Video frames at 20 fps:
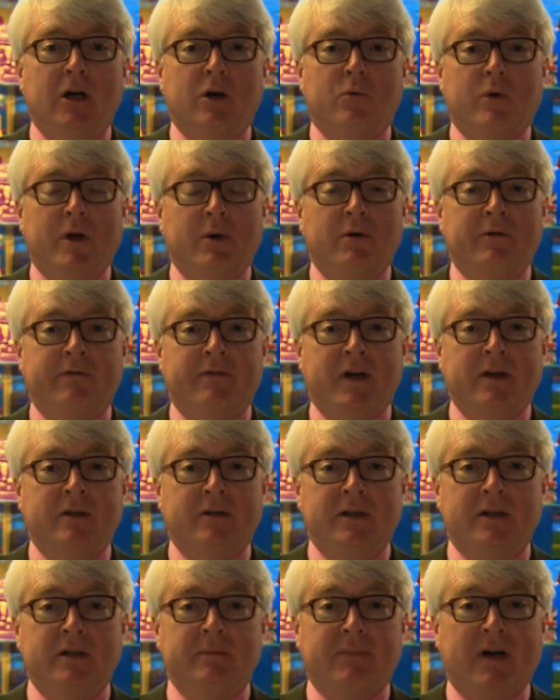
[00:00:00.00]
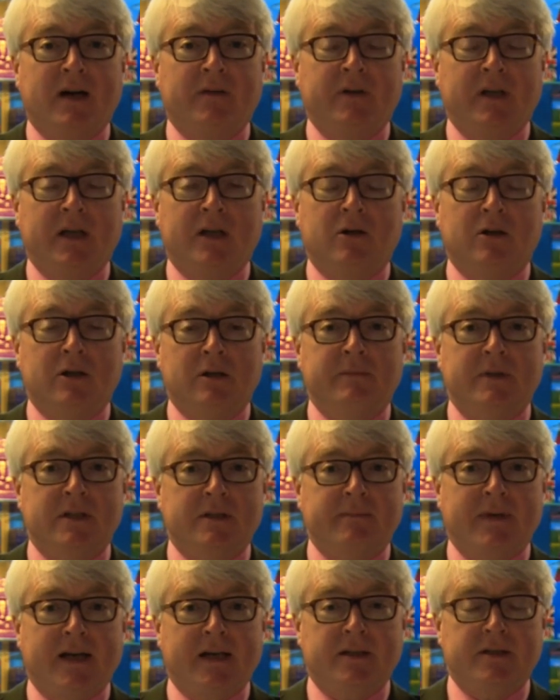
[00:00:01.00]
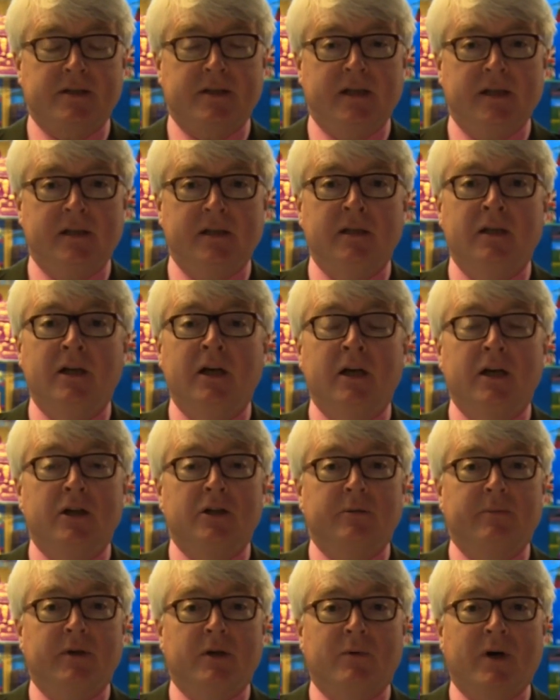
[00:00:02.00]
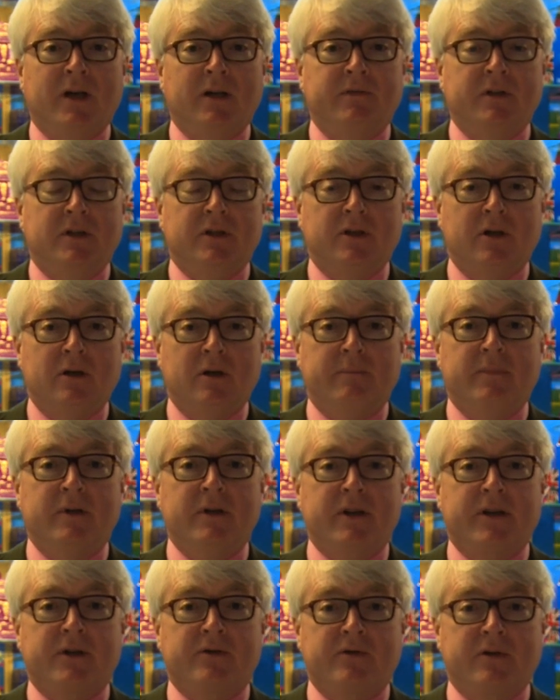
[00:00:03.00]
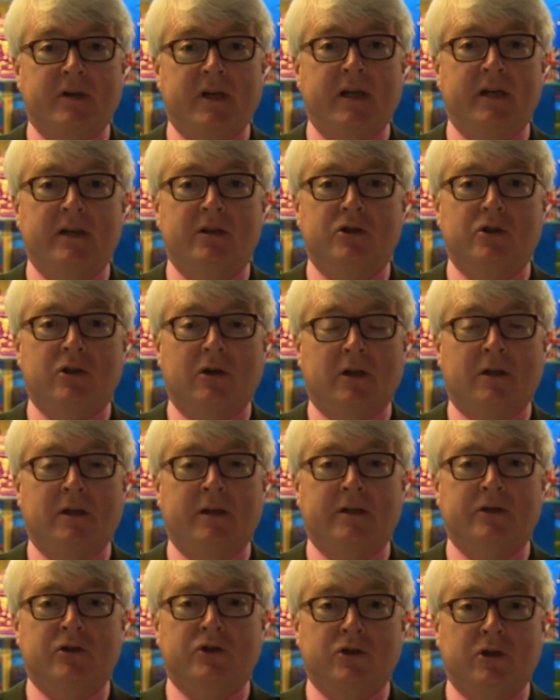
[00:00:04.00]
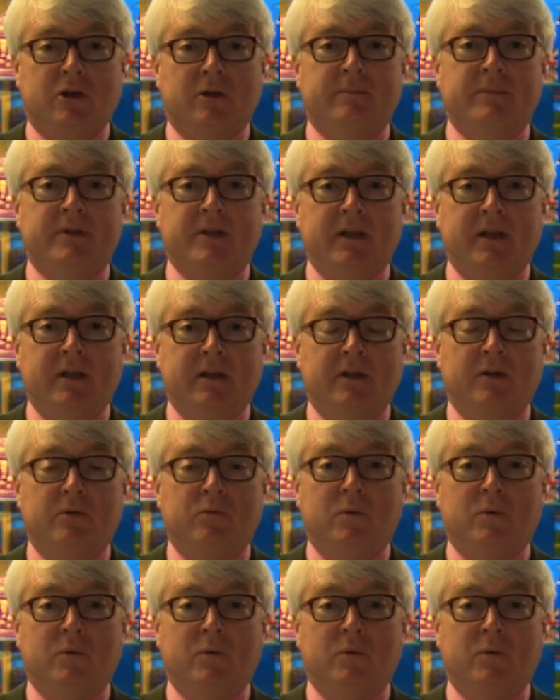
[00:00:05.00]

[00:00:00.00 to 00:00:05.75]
We were voted by The Economist magazine to be one of the top three chocolate shops in the